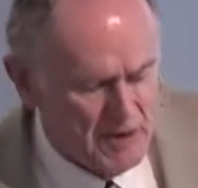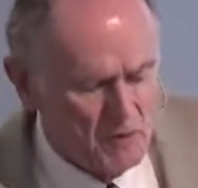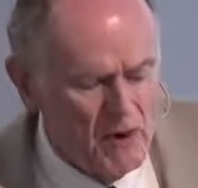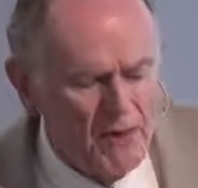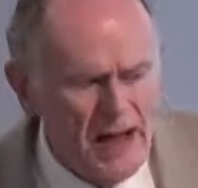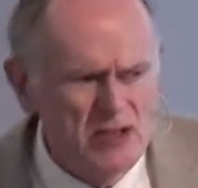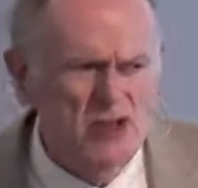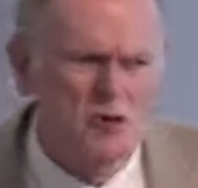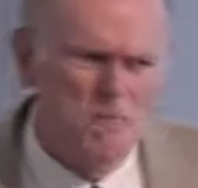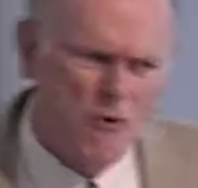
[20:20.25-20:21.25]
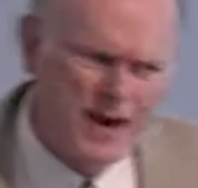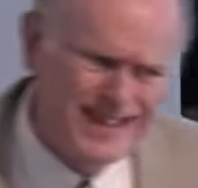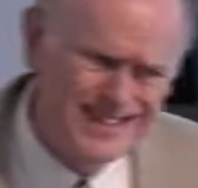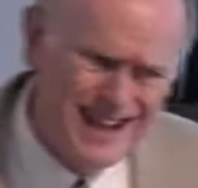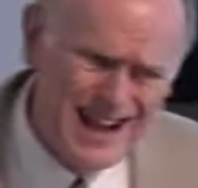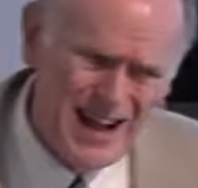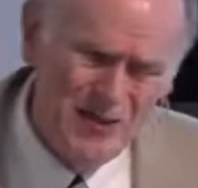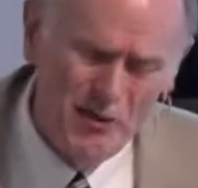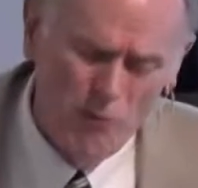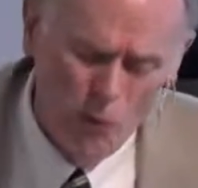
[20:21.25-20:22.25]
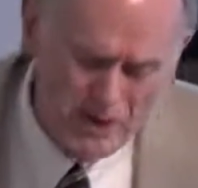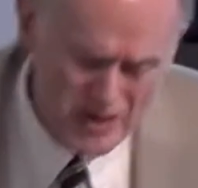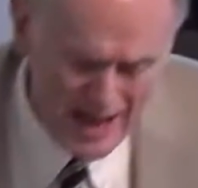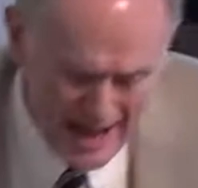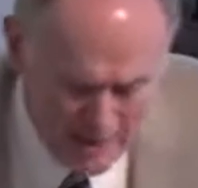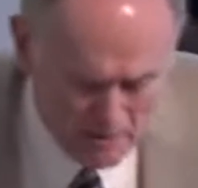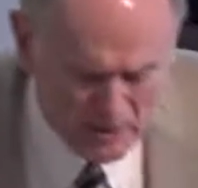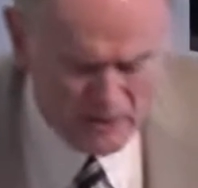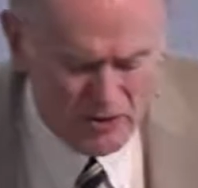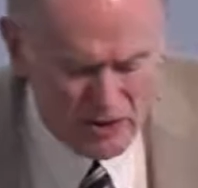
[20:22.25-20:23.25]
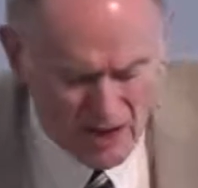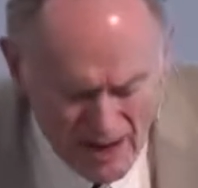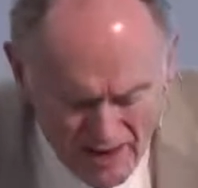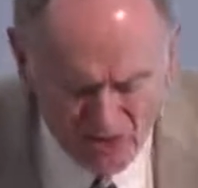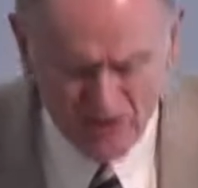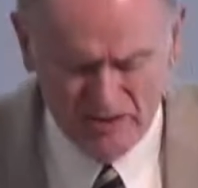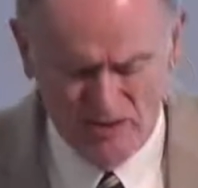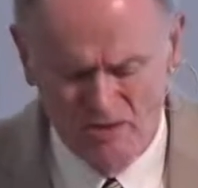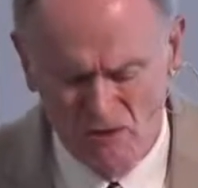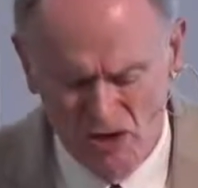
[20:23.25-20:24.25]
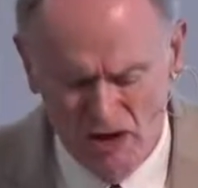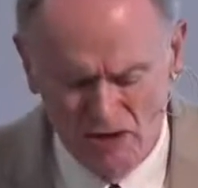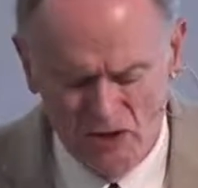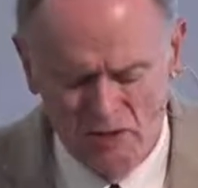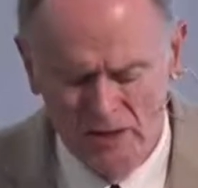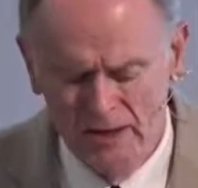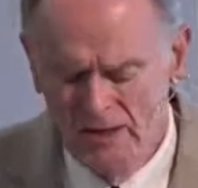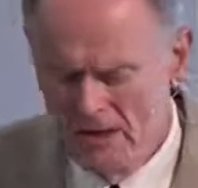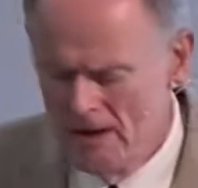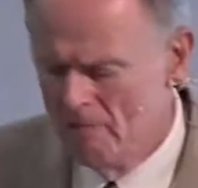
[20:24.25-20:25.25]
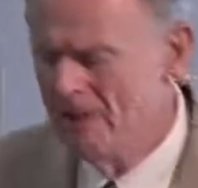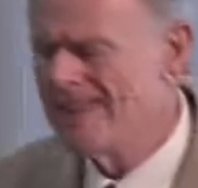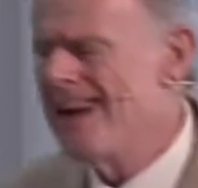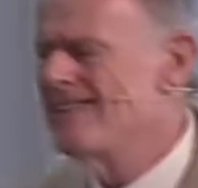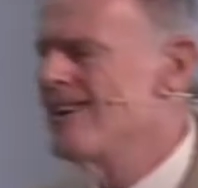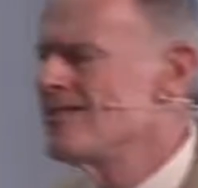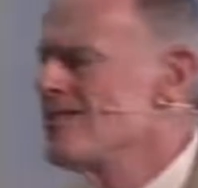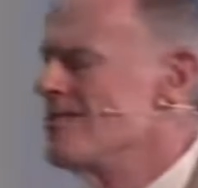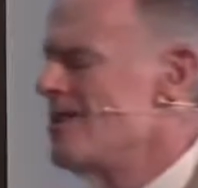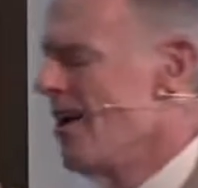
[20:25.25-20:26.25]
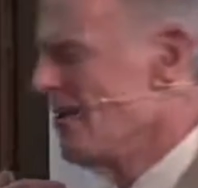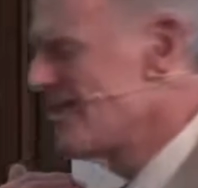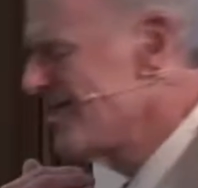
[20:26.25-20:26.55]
Well, that's the breakdown of what's happening, the contents of Joshua. But that doesn't tell us